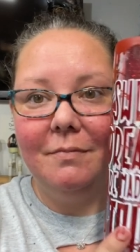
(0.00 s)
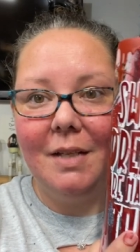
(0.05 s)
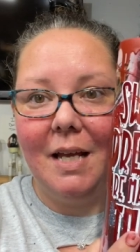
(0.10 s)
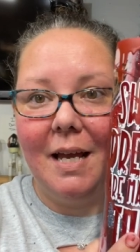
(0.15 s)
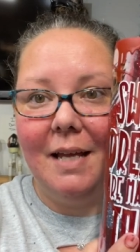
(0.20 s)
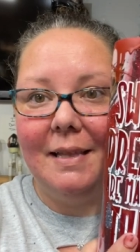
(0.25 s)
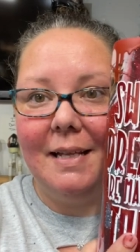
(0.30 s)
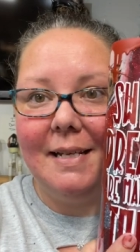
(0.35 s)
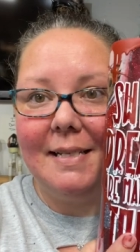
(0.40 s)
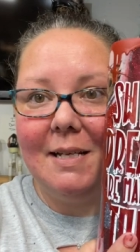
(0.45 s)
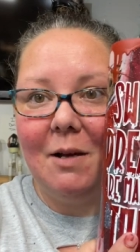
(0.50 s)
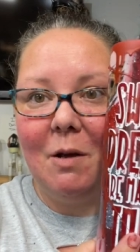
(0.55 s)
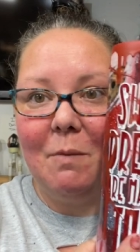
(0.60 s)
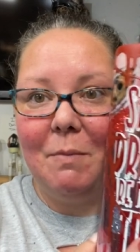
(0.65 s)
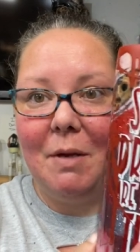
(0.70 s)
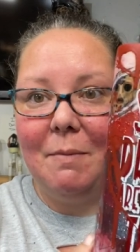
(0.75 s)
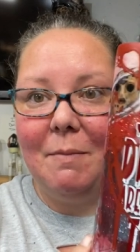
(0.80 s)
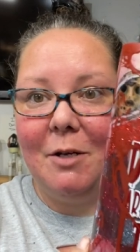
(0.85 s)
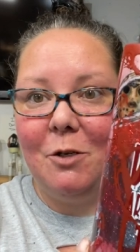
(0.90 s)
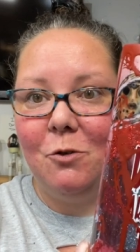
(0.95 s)
And that's how I
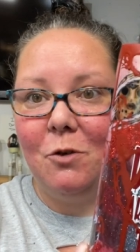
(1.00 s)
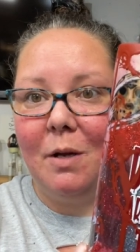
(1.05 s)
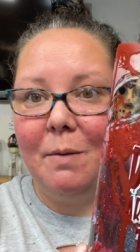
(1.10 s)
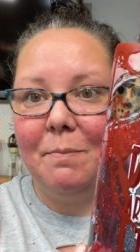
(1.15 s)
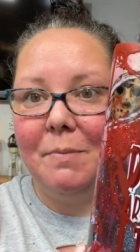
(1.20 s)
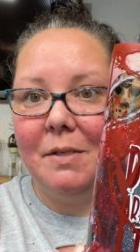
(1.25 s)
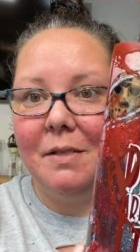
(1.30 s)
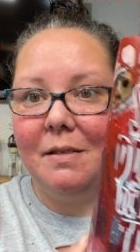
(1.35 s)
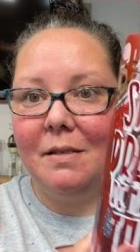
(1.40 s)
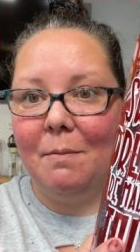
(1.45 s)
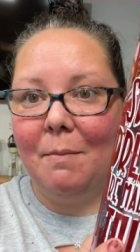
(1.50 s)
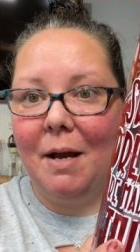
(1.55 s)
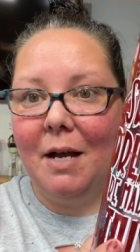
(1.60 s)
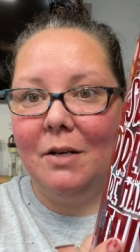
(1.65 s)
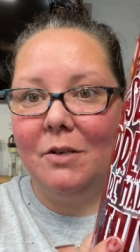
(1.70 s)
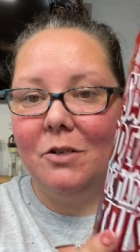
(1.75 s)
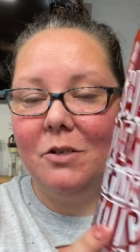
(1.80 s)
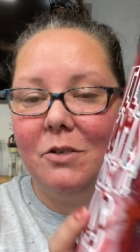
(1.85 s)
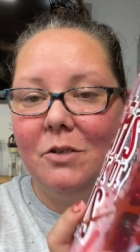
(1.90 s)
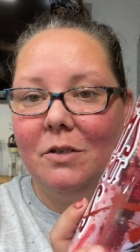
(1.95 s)
made my drips to
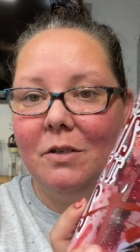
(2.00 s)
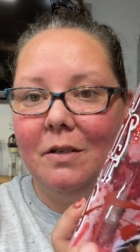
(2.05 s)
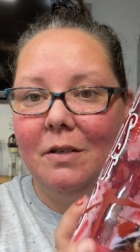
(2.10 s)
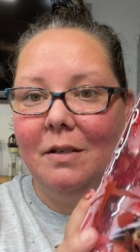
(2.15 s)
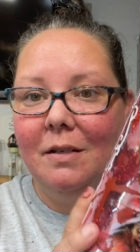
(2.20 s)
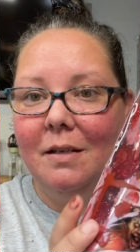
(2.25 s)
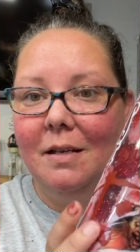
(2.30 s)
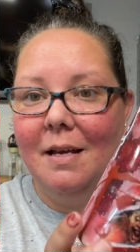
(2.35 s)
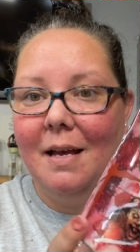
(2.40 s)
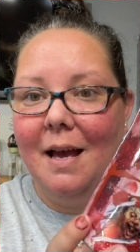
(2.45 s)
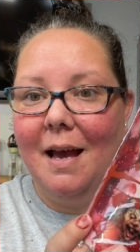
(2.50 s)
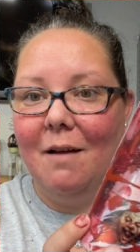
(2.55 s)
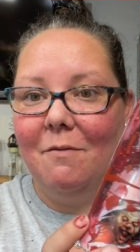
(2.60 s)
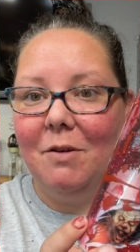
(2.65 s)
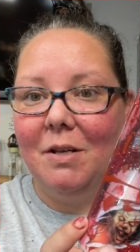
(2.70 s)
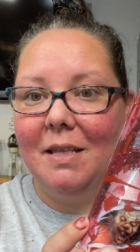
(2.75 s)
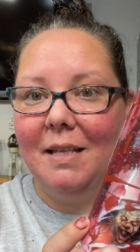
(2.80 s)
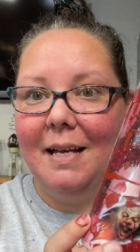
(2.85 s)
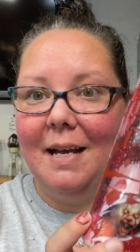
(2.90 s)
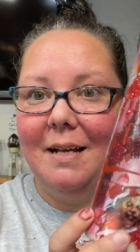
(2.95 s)
match
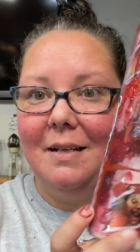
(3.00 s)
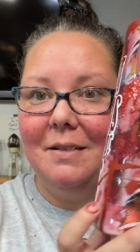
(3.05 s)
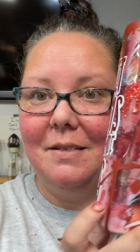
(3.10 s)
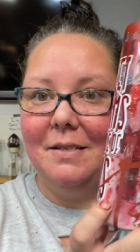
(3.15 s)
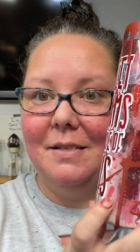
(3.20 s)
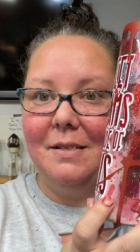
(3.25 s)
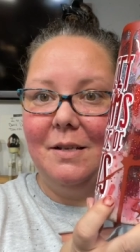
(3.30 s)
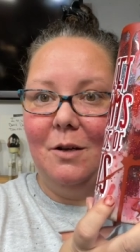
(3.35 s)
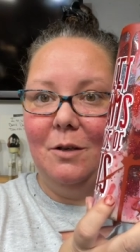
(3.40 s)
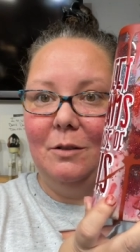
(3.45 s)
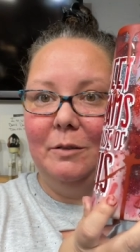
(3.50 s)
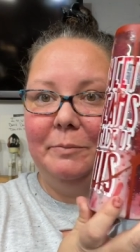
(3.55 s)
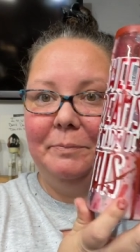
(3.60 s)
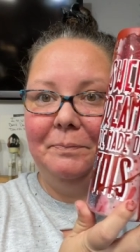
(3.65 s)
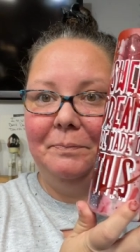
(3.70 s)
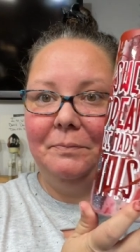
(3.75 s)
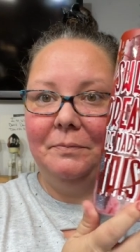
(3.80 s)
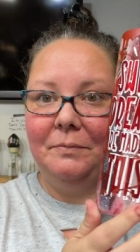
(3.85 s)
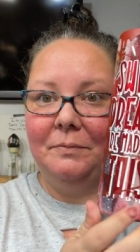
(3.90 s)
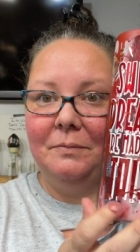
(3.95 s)
everything else. So
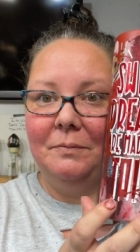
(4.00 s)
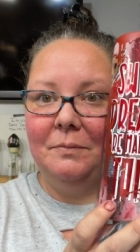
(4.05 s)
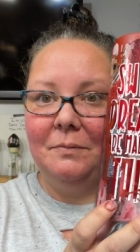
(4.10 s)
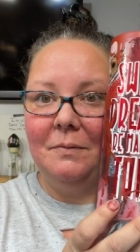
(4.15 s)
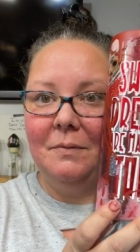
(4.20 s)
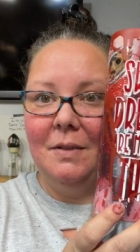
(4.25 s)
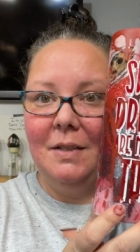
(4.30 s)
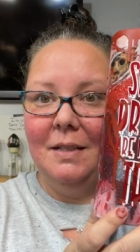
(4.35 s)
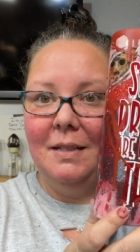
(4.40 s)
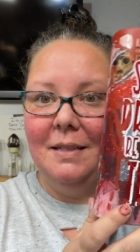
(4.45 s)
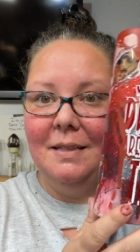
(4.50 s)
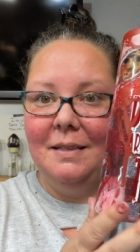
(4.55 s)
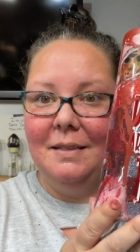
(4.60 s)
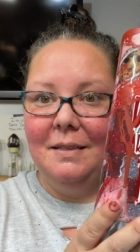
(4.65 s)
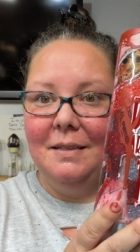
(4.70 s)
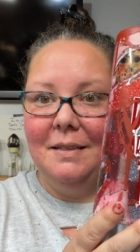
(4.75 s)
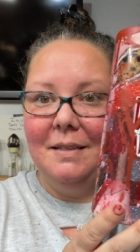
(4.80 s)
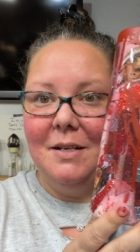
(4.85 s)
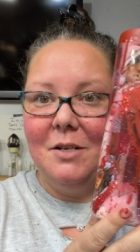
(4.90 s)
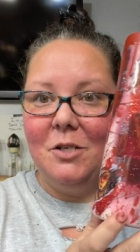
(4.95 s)

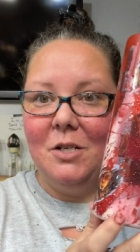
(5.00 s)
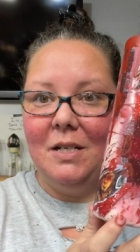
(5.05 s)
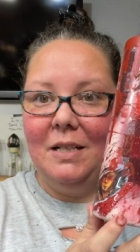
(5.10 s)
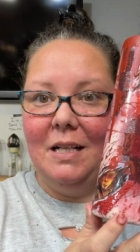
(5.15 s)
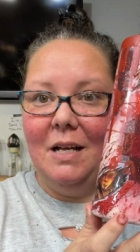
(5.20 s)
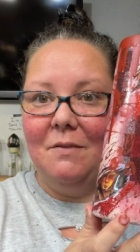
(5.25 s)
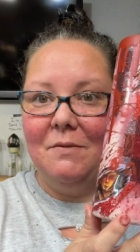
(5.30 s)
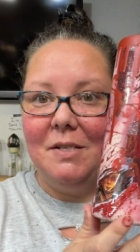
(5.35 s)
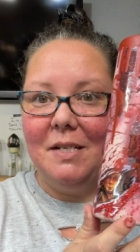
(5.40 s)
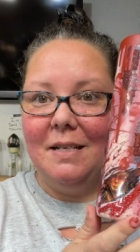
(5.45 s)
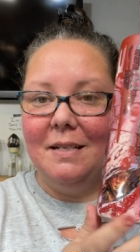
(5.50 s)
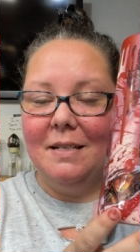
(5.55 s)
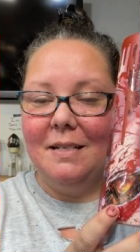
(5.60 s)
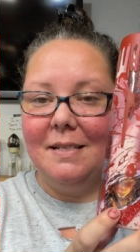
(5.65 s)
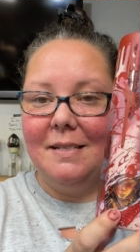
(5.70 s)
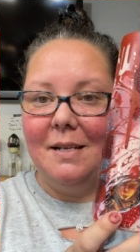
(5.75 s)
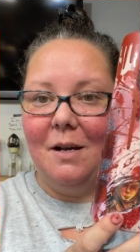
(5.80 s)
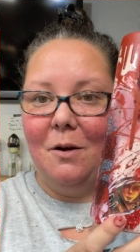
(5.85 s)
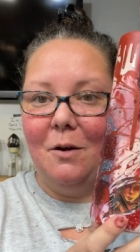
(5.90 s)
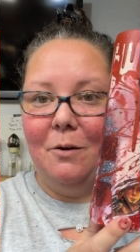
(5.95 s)
she loves it.
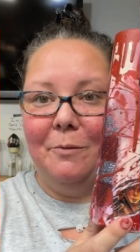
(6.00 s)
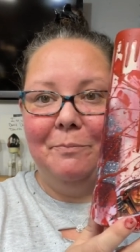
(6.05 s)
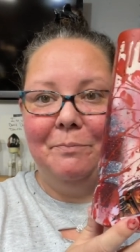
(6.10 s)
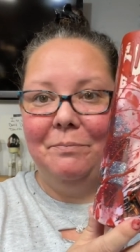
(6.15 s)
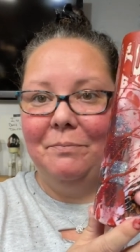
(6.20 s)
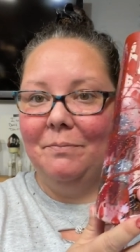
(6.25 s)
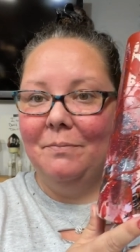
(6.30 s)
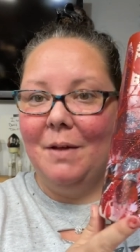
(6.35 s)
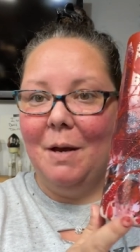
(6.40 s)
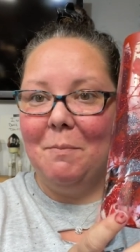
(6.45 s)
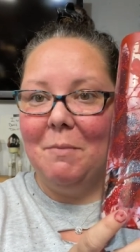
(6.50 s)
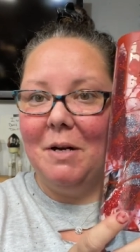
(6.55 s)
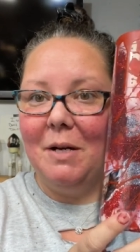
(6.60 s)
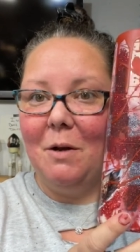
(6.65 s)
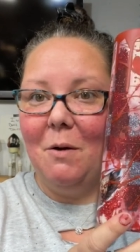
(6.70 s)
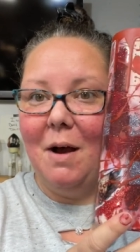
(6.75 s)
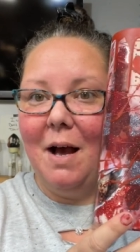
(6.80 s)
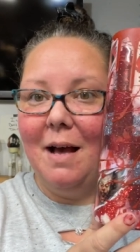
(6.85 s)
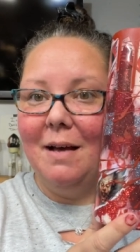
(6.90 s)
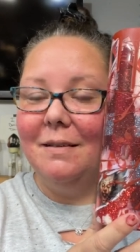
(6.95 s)
So I'm going to
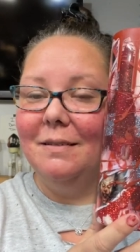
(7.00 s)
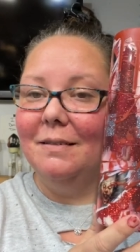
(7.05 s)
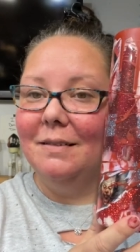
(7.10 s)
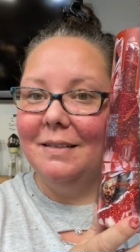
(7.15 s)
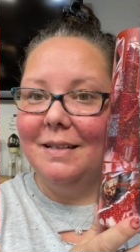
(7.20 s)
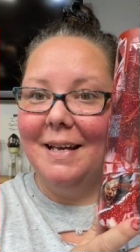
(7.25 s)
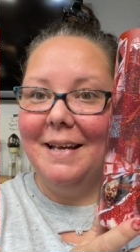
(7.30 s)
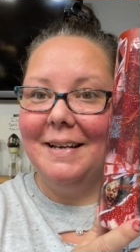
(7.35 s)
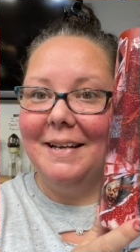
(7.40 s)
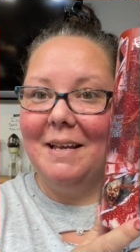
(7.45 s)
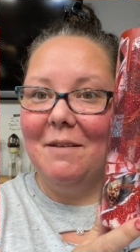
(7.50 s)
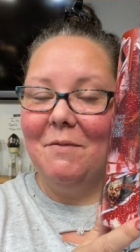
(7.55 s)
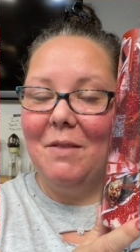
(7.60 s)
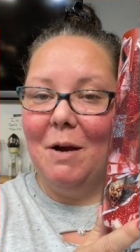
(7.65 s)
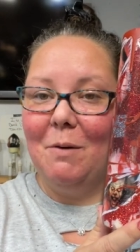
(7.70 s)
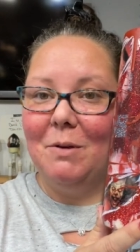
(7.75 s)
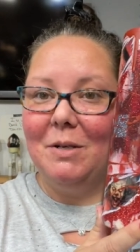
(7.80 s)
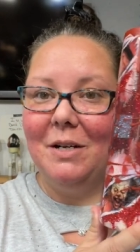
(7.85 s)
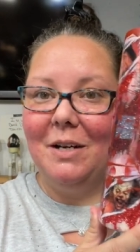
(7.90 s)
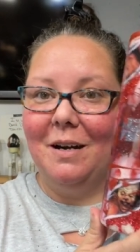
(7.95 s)
go ahead and, and give that
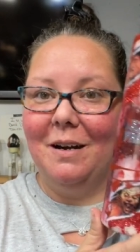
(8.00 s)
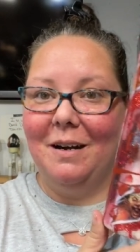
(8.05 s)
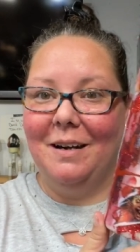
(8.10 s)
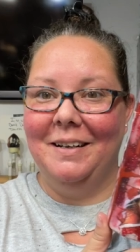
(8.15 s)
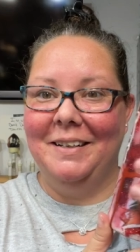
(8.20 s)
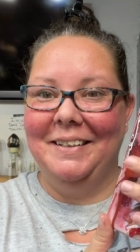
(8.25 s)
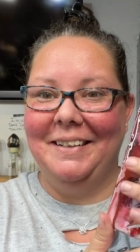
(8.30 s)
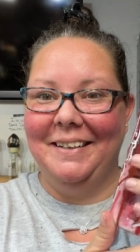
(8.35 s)
one to her.